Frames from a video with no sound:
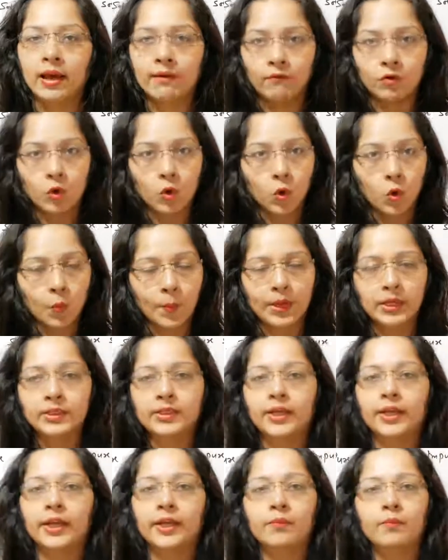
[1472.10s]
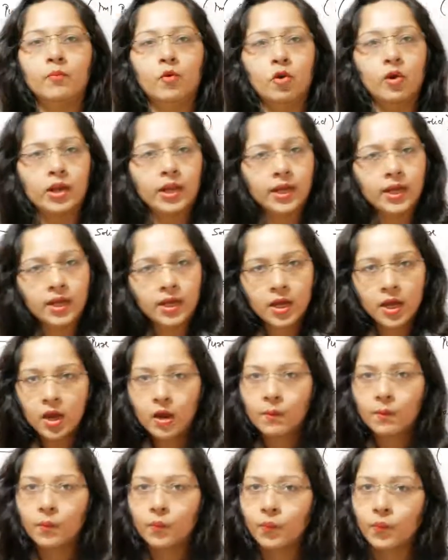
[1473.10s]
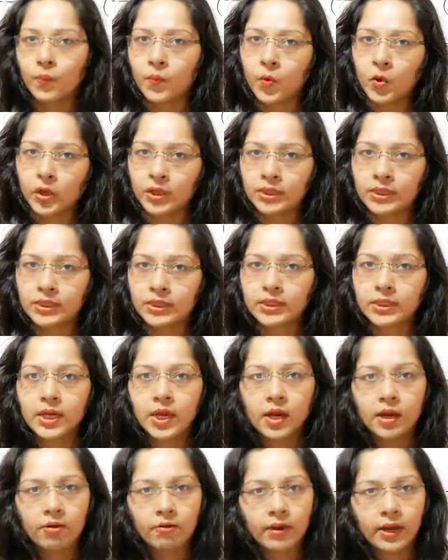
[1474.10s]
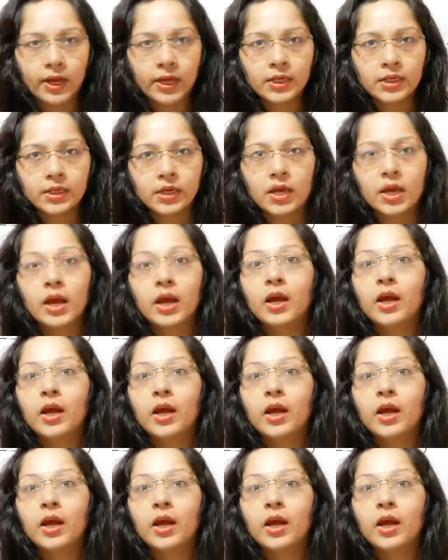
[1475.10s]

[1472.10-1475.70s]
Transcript: they have low melting and boiling points, right?